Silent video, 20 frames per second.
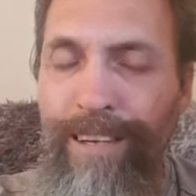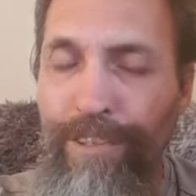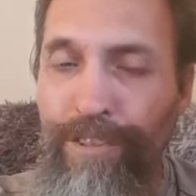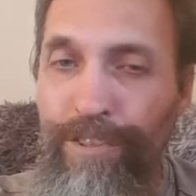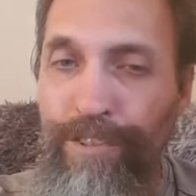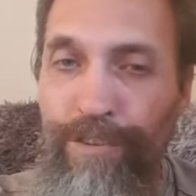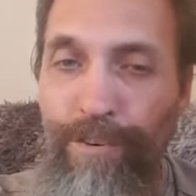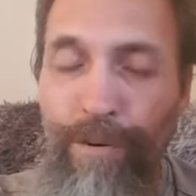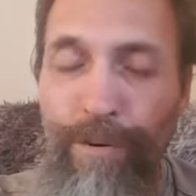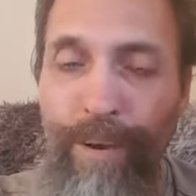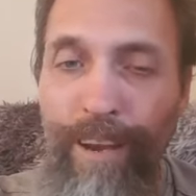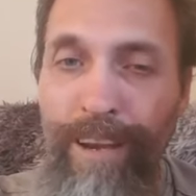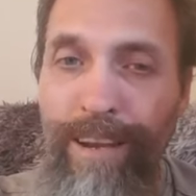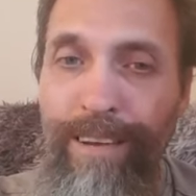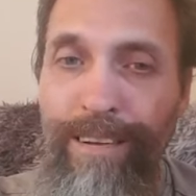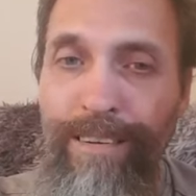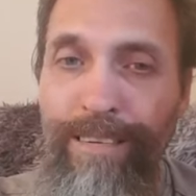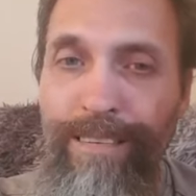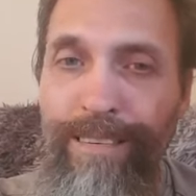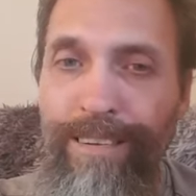destroyed
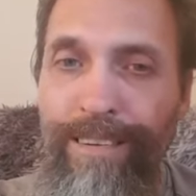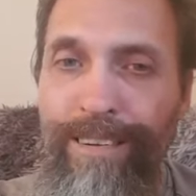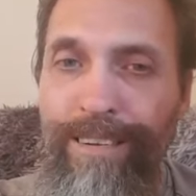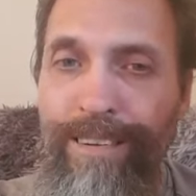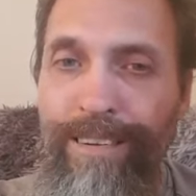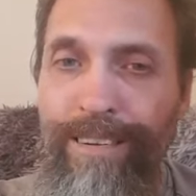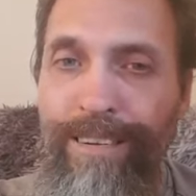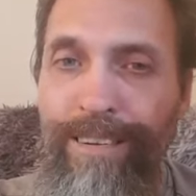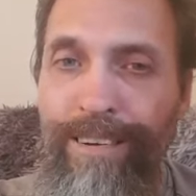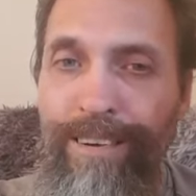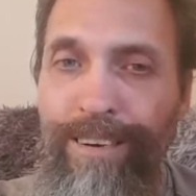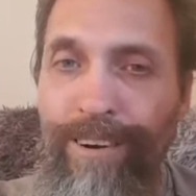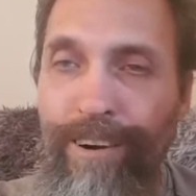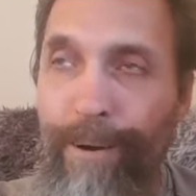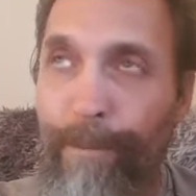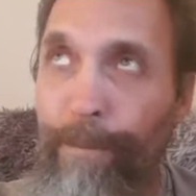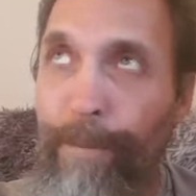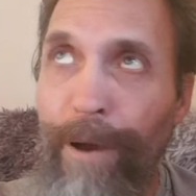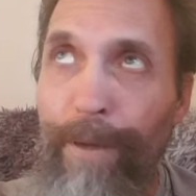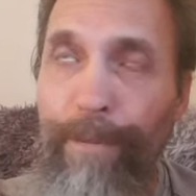on
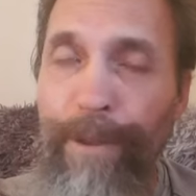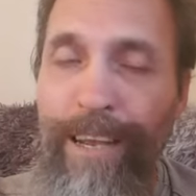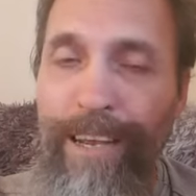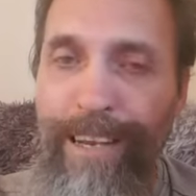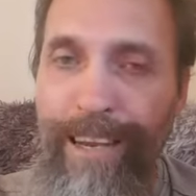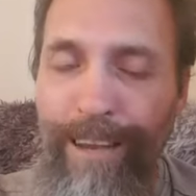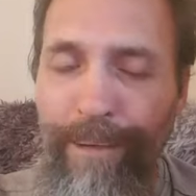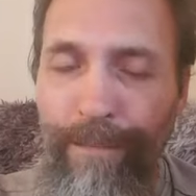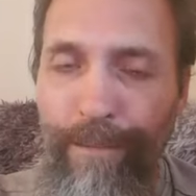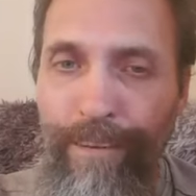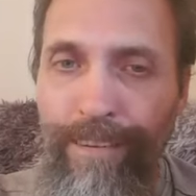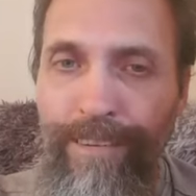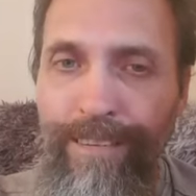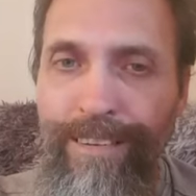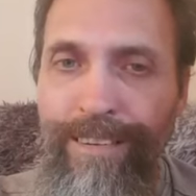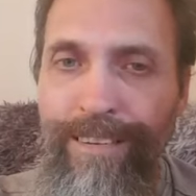a public level.